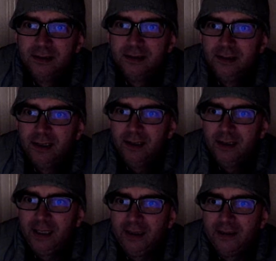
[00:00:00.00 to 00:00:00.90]

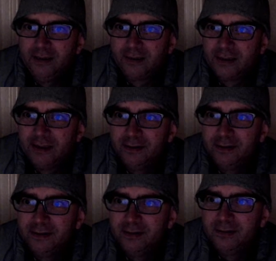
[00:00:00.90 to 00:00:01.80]
And look at that,
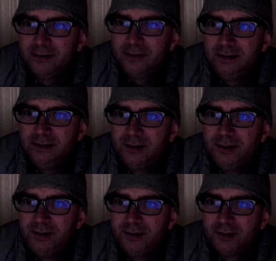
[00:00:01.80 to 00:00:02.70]
there's
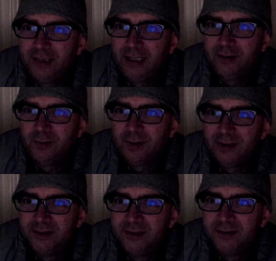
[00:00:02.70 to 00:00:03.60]
twos and
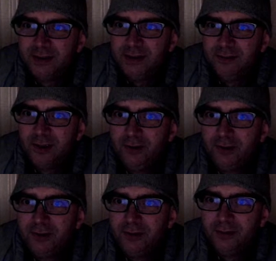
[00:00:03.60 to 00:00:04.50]
ones in row
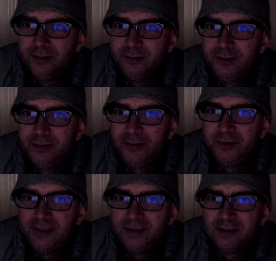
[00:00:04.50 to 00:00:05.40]
2 and row
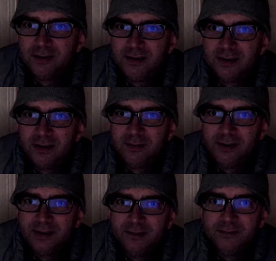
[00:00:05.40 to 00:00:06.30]
3, so we start with
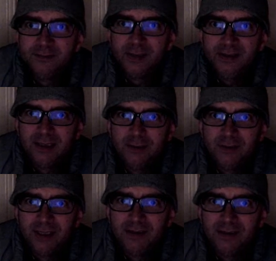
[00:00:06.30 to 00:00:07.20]
a double
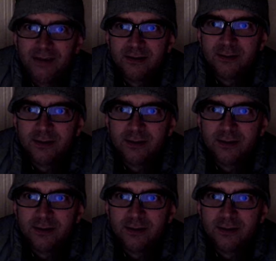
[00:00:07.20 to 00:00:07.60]
here in the top.